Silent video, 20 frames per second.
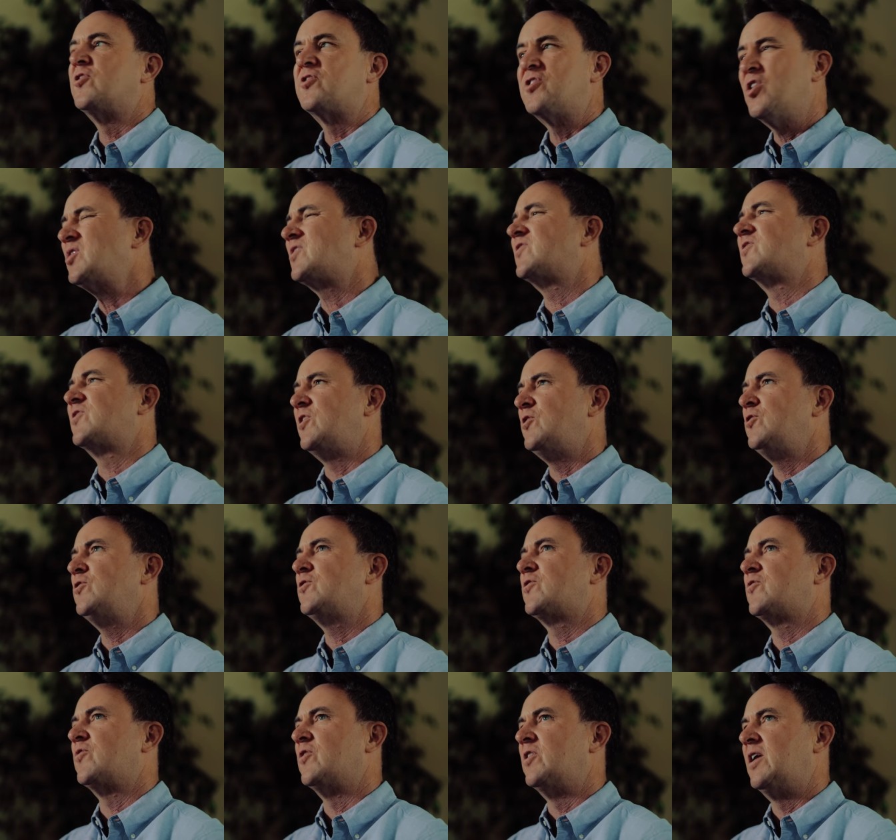there's no
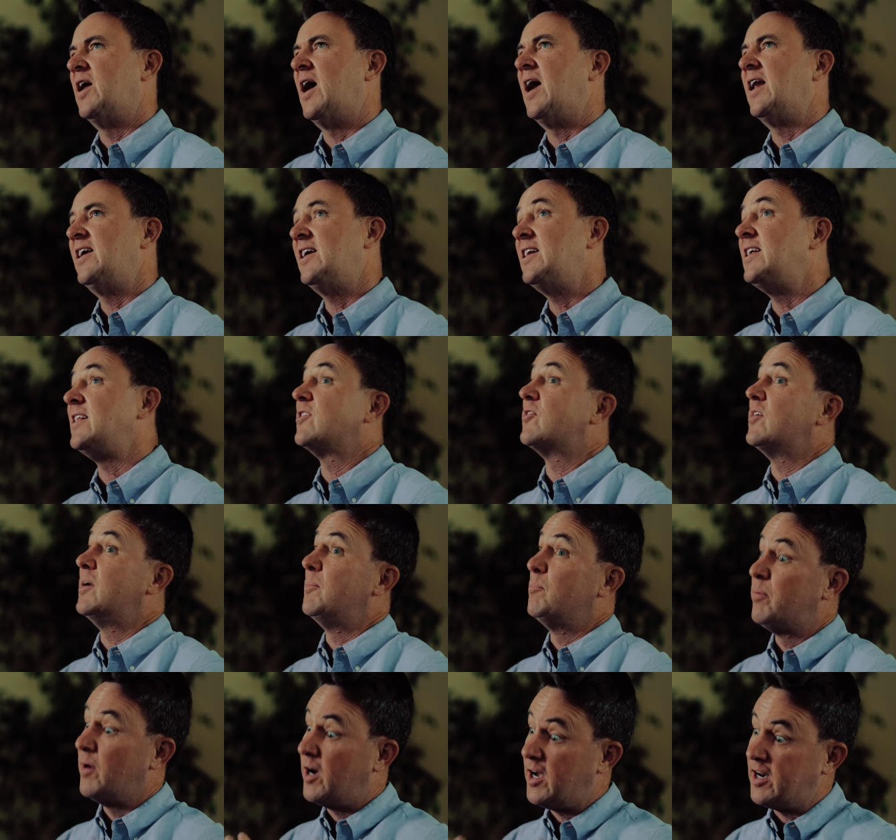excuse for not hitting the
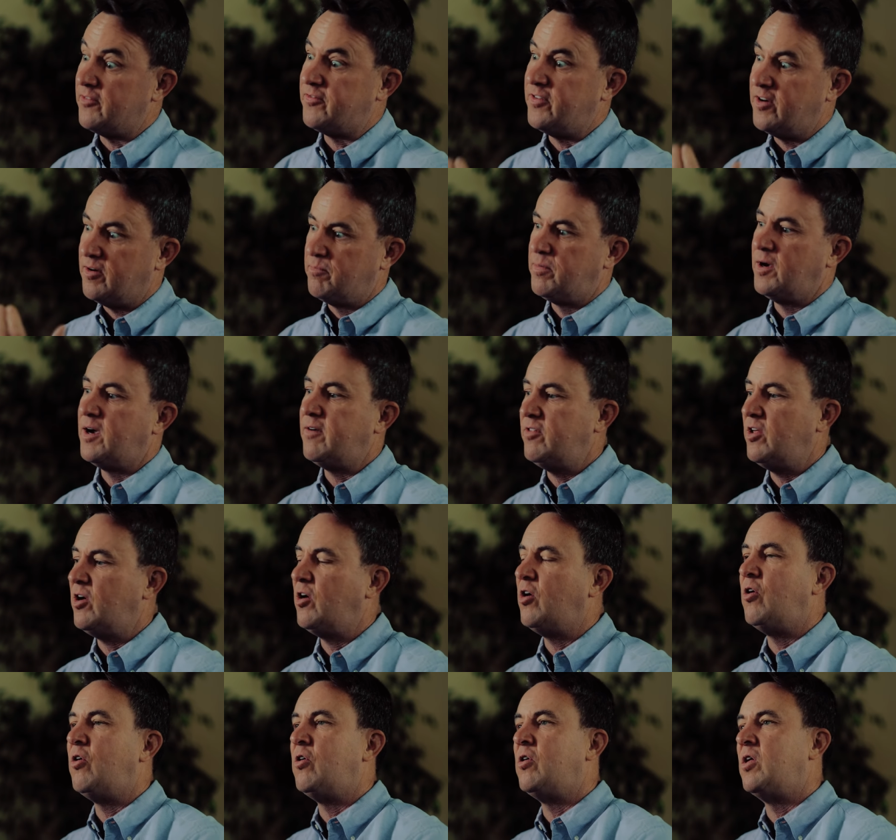green, but if you're above the
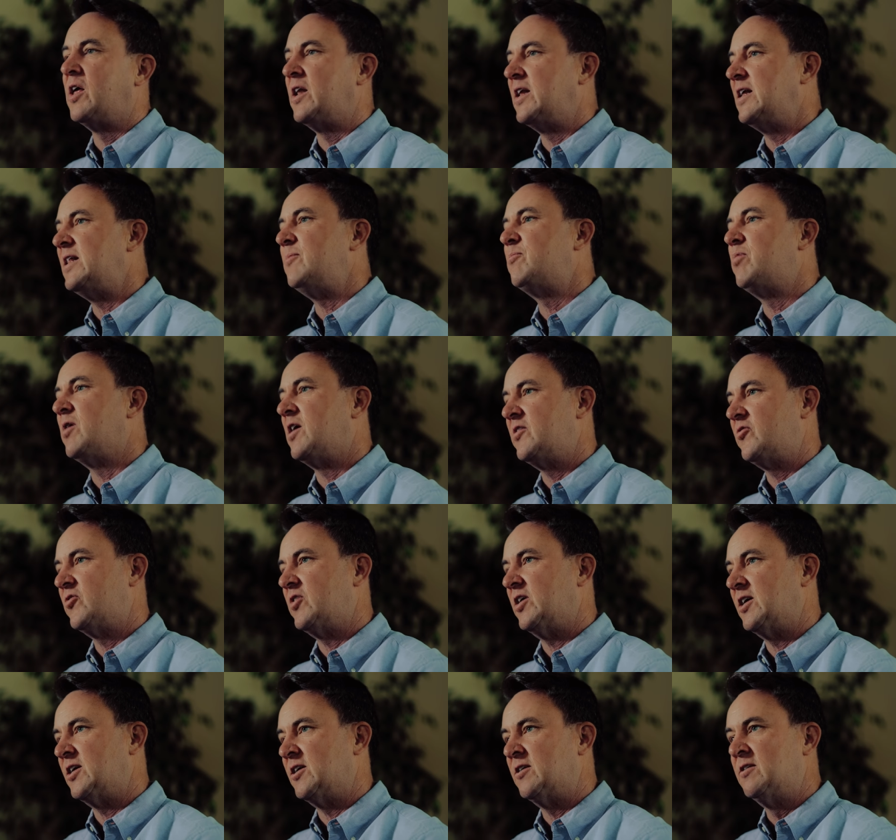hole on any putt
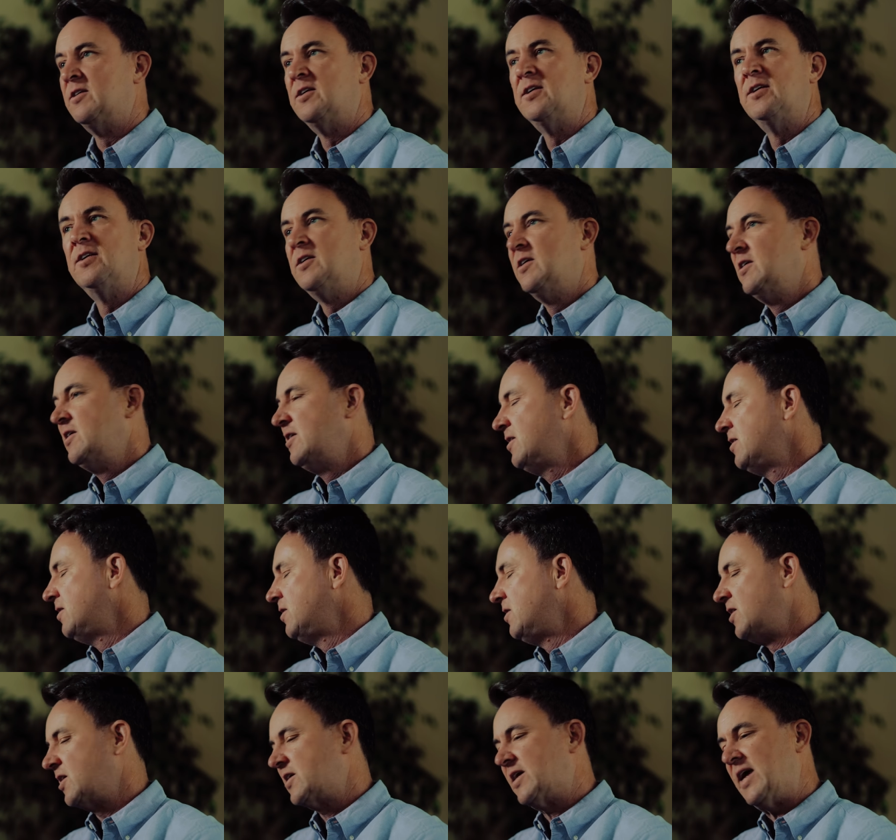there,
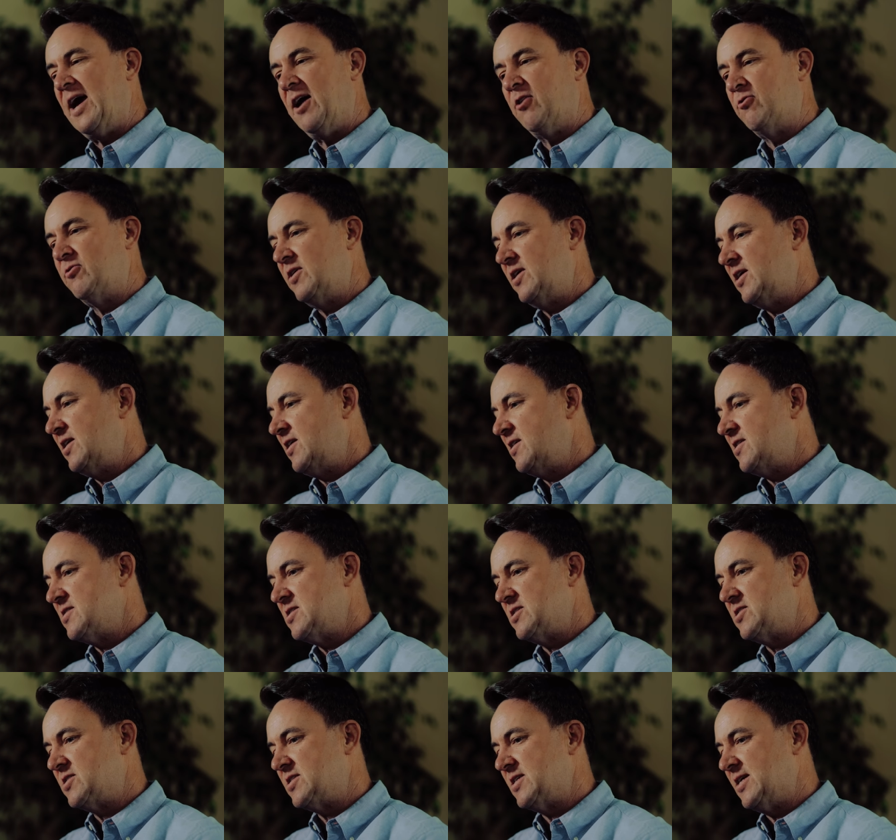look out. It
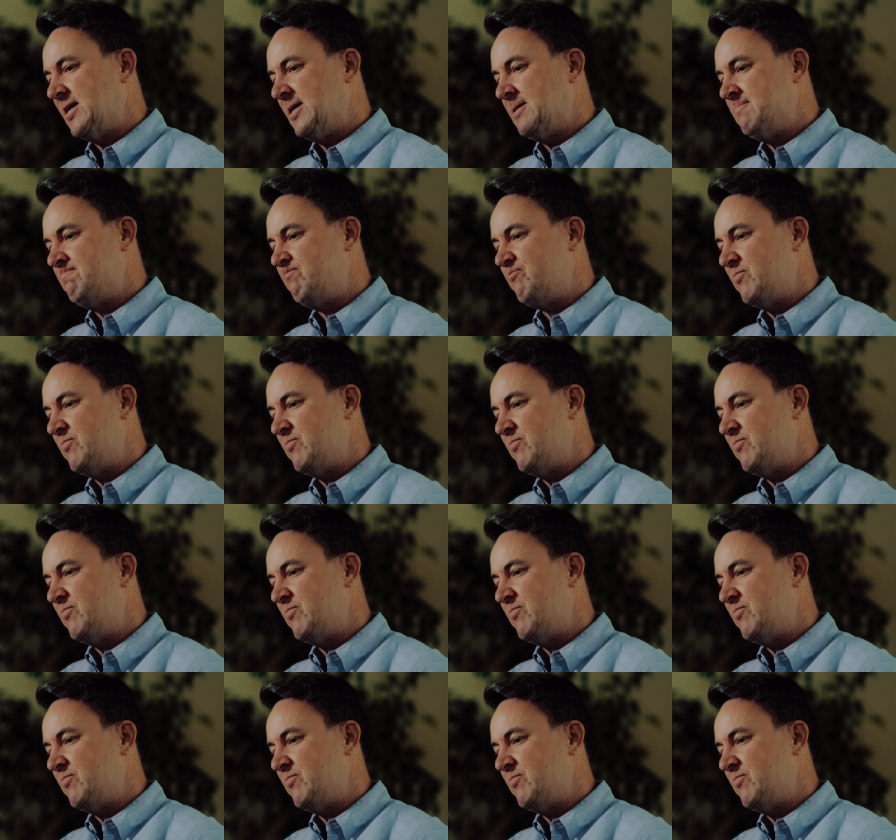is, um,